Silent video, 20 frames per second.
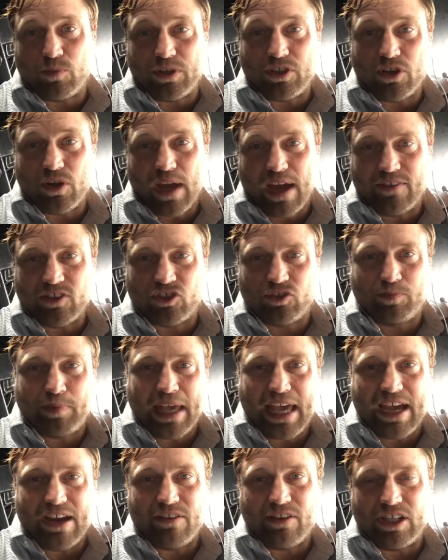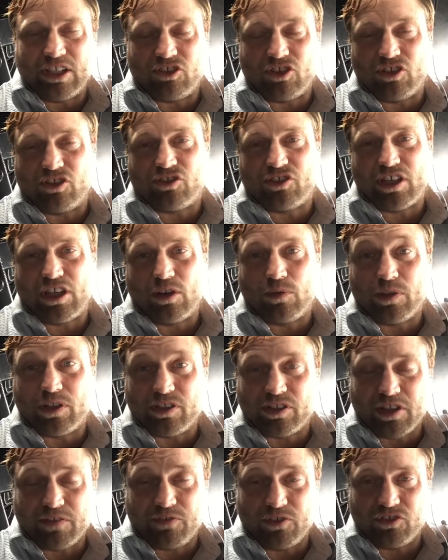we do have a spare engine seal with
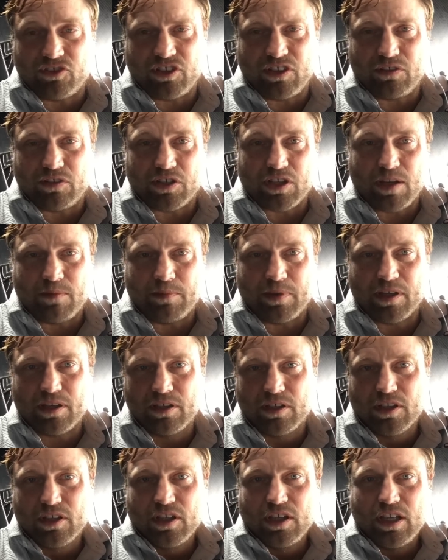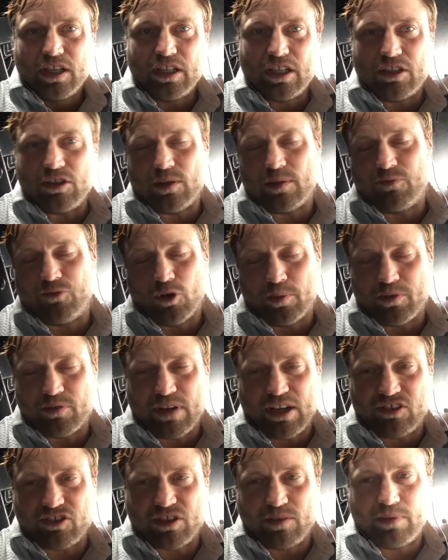a different serial number, and then you inform the
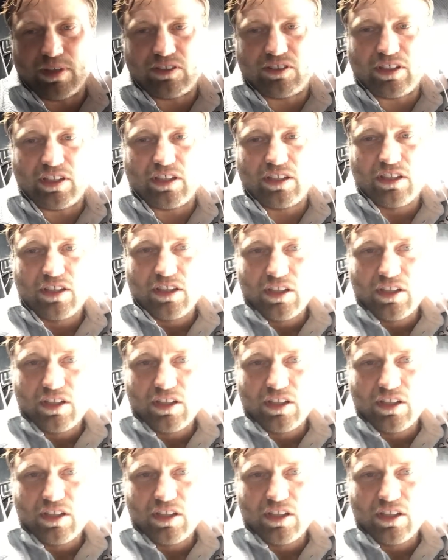race committee,